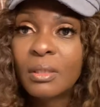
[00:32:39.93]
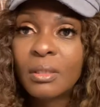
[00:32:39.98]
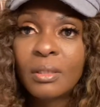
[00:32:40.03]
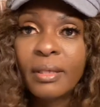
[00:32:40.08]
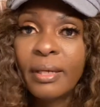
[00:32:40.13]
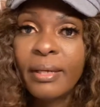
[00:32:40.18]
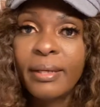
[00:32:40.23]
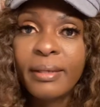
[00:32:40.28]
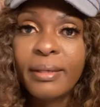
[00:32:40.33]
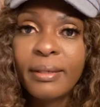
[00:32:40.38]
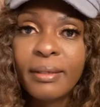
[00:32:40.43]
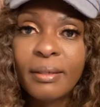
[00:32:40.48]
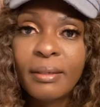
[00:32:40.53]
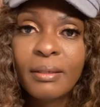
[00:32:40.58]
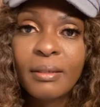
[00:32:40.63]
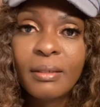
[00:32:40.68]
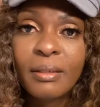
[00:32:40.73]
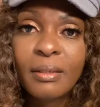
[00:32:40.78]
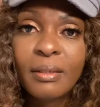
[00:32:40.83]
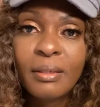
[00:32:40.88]
Like,
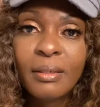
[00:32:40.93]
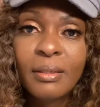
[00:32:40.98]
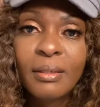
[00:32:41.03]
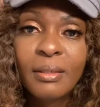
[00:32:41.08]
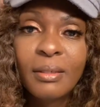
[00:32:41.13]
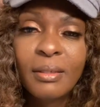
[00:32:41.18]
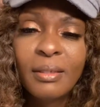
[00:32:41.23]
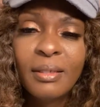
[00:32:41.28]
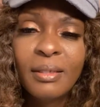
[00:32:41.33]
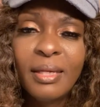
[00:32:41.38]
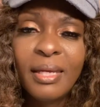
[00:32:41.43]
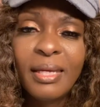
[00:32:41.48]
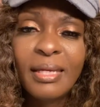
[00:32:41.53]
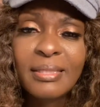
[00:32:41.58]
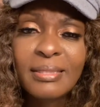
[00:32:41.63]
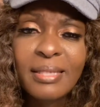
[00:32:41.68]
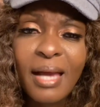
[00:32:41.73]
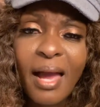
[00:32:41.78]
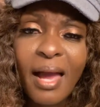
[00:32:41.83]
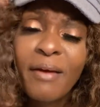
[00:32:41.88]
he
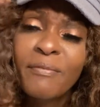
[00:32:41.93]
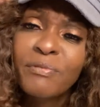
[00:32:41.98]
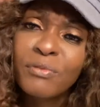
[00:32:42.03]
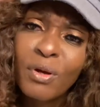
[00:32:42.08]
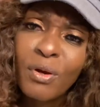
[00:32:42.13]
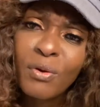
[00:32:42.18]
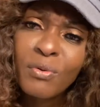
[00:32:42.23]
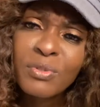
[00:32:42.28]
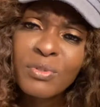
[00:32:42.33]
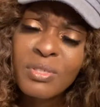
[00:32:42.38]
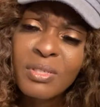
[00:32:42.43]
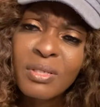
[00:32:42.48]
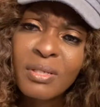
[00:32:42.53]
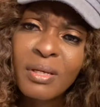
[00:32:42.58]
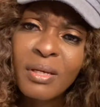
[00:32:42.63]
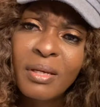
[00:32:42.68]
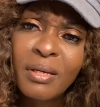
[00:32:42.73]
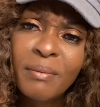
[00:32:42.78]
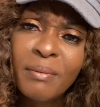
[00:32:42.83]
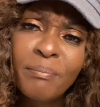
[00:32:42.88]
could die of thirst.
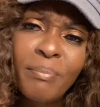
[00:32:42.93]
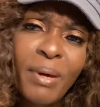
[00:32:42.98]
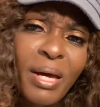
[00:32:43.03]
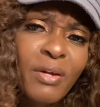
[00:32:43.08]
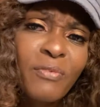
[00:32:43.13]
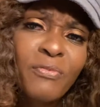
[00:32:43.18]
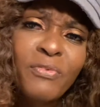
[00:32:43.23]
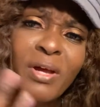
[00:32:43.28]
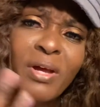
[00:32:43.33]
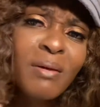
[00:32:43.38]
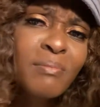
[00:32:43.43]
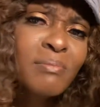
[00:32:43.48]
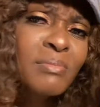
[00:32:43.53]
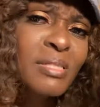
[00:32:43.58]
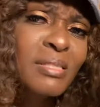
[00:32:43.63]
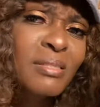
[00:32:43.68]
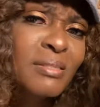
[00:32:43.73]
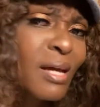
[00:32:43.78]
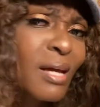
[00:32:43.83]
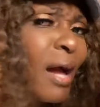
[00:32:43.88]
Better for him
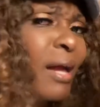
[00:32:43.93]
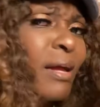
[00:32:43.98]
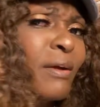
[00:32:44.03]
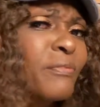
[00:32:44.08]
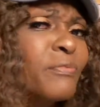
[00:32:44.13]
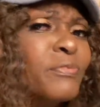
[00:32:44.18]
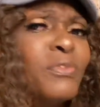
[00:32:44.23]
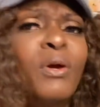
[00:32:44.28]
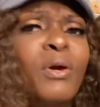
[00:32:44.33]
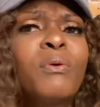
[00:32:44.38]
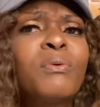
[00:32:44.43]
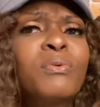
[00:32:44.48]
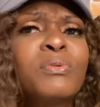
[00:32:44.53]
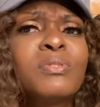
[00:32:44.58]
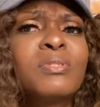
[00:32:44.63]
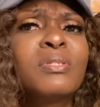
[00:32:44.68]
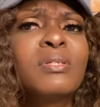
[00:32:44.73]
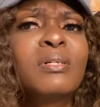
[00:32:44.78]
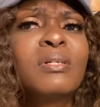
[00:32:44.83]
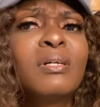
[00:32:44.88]
to die of
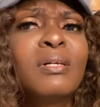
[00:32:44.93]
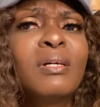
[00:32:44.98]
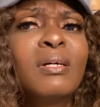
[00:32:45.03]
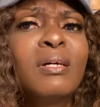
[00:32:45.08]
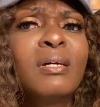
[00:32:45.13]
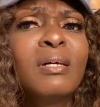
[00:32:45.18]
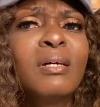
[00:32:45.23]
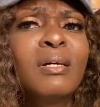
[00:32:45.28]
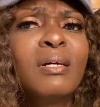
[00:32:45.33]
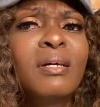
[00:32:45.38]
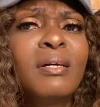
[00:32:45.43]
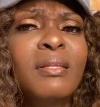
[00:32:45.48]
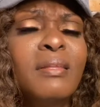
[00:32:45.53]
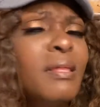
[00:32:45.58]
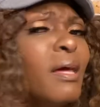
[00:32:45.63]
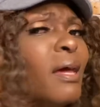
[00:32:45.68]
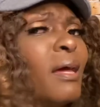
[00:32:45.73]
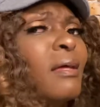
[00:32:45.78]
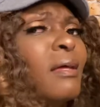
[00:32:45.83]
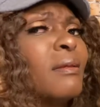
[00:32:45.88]
thirst
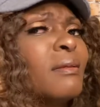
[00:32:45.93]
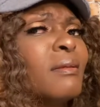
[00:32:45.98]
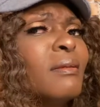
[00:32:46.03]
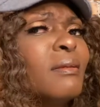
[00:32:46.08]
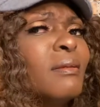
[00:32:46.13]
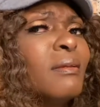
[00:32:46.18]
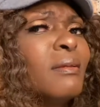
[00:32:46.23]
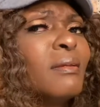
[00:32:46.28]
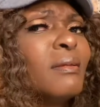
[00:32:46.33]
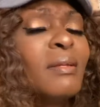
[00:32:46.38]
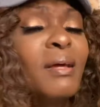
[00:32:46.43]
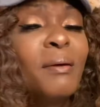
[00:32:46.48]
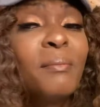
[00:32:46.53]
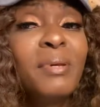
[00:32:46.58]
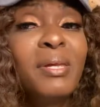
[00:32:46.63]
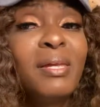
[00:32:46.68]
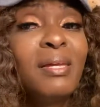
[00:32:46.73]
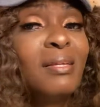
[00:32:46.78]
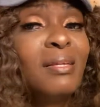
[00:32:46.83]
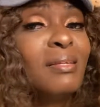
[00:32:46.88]
than,
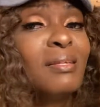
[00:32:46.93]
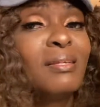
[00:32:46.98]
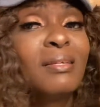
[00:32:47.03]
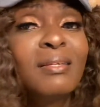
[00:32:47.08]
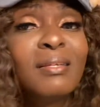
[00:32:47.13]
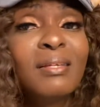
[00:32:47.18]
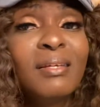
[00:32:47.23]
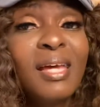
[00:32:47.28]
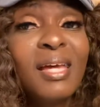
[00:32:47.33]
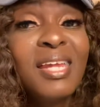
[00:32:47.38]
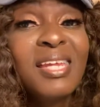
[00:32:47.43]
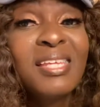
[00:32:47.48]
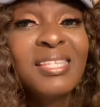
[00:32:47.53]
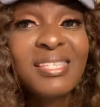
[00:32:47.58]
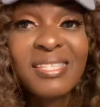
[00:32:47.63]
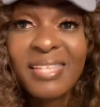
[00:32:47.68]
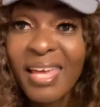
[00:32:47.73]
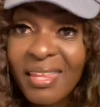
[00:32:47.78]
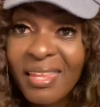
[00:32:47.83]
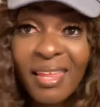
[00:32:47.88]
it didn't
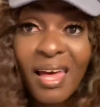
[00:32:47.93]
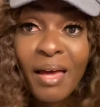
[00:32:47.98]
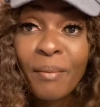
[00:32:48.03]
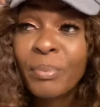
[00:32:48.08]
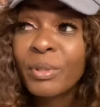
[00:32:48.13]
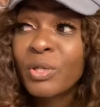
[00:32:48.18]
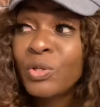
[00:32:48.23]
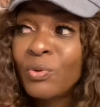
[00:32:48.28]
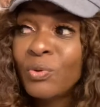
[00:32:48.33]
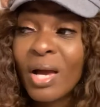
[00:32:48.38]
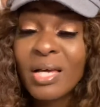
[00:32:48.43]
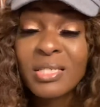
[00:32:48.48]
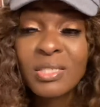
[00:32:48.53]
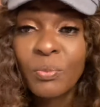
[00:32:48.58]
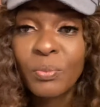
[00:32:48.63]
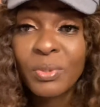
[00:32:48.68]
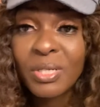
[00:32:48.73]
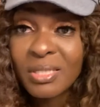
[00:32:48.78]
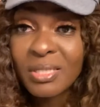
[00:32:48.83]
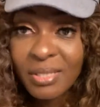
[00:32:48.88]
say that, but you guys know
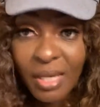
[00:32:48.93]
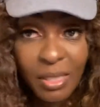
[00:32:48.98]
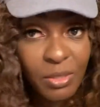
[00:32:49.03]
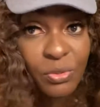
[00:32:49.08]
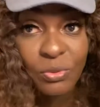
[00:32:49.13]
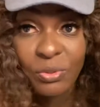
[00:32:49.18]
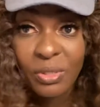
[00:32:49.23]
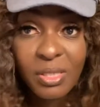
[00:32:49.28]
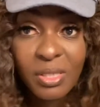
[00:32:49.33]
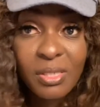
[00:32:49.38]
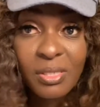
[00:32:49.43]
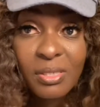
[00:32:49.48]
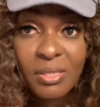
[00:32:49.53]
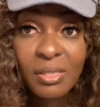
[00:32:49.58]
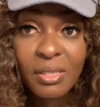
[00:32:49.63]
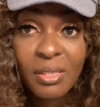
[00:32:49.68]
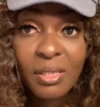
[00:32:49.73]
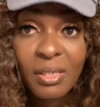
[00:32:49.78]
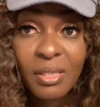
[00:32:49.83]
what a desert is.